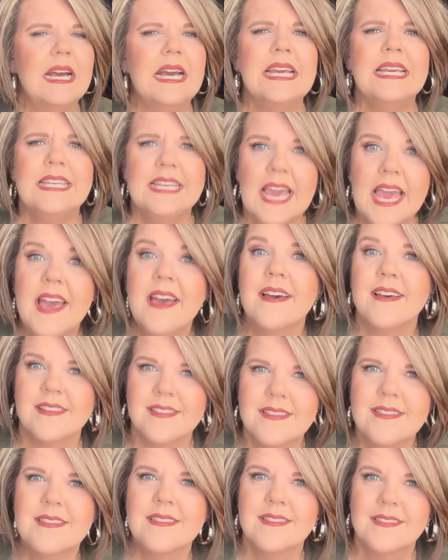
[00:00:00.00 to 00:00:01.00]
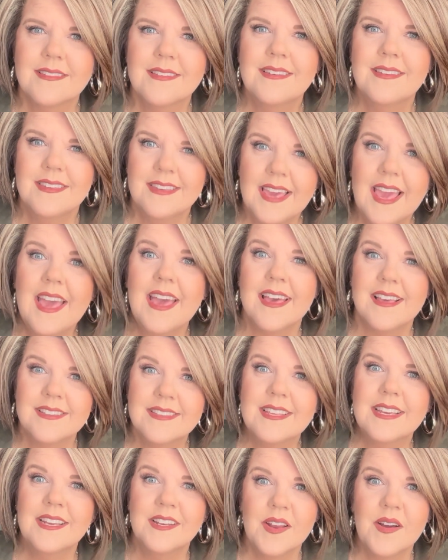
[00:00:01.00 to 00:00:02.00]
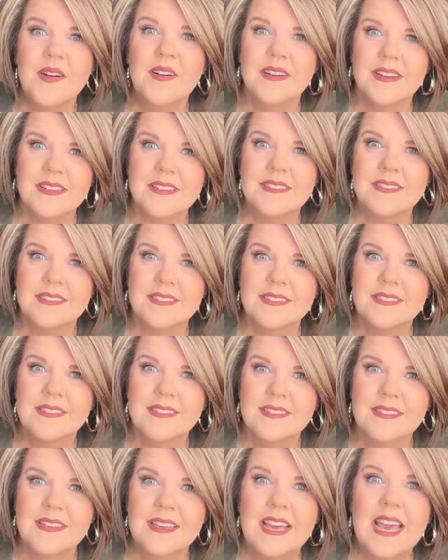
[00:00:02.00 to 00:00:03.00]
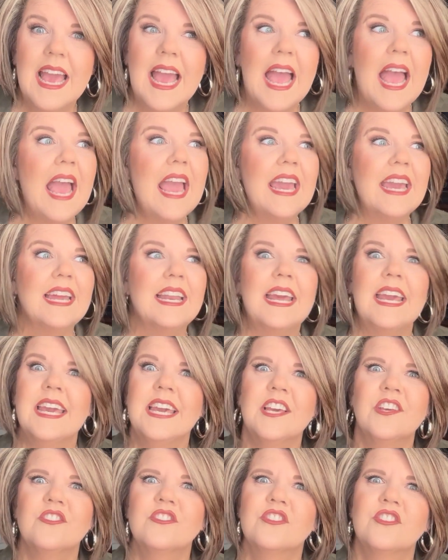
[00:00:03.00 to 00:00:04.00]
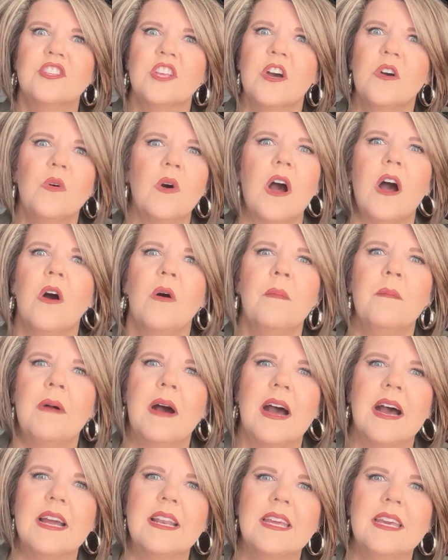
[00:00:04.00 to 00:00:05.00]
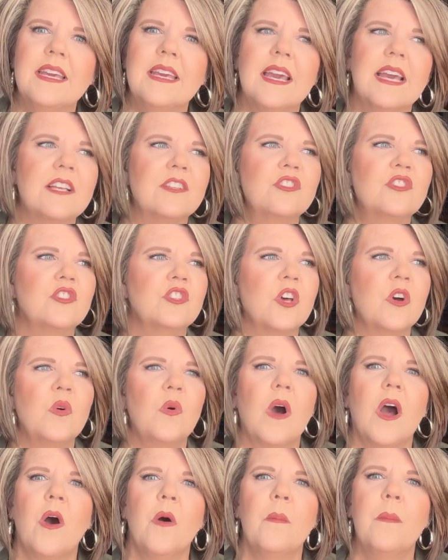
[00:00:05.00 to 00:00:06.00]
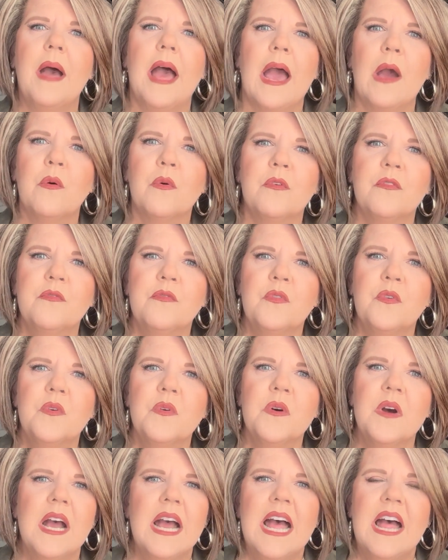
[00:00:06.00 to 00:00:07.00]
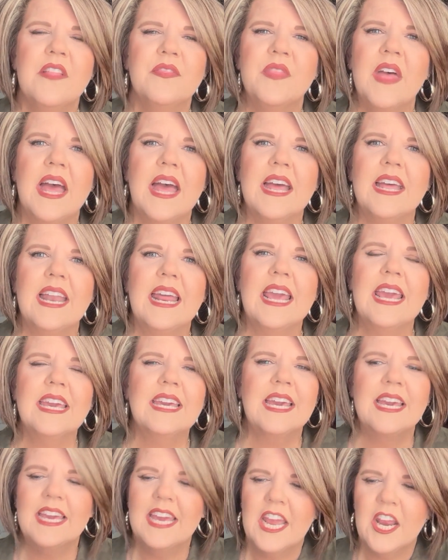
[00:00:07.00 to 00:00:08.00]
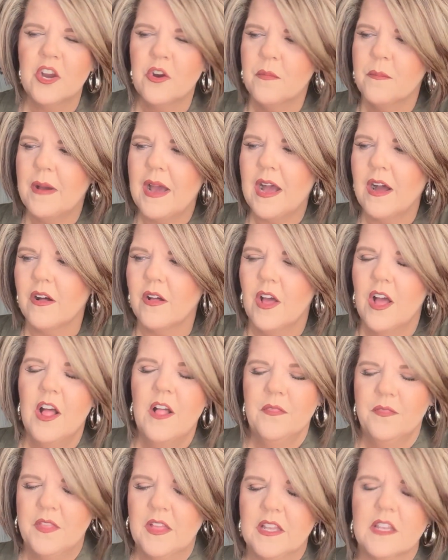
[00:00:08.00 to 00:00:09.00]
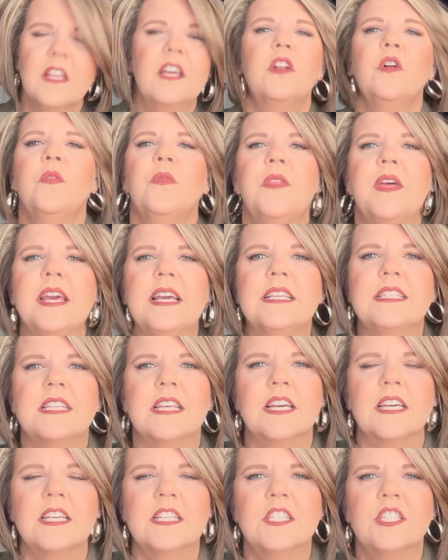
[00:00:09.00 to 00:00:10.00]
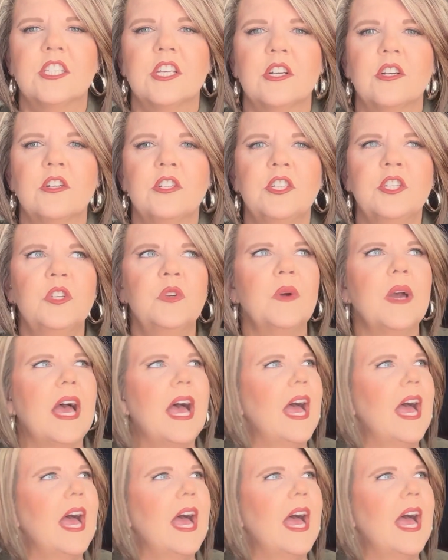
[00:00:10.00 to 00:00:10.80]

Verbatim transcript: Yes, yes, He does. And He is so almighty and so all powerful that He can care about the little things that concern you